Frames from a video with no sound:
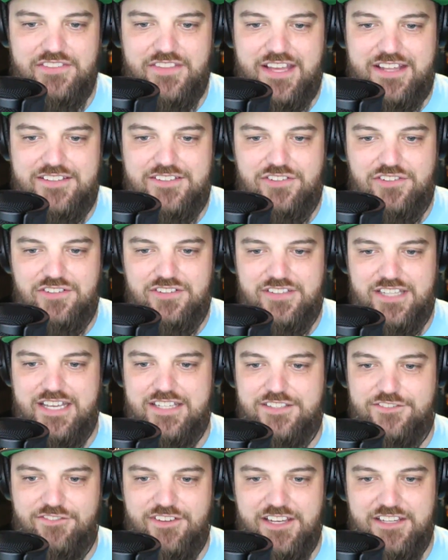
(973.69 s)
That's
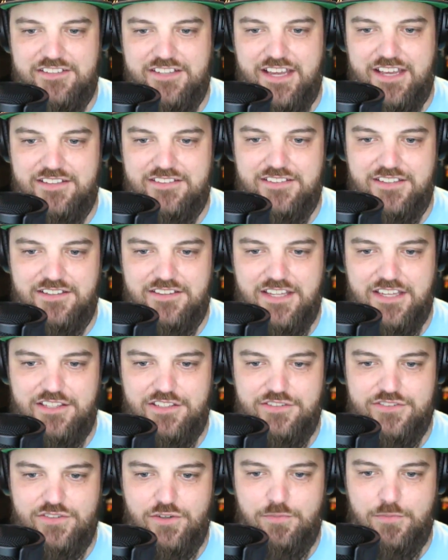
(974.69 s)
fantastic.
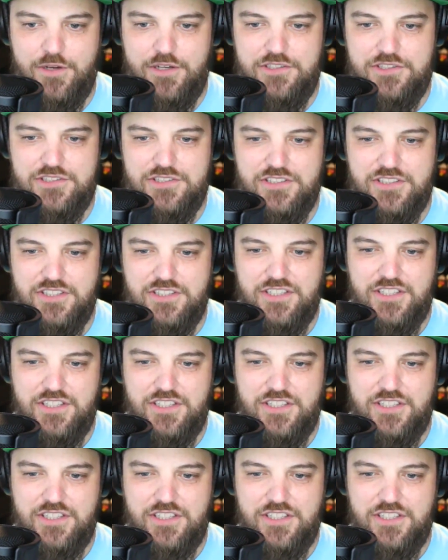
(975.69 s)
Thank you so much.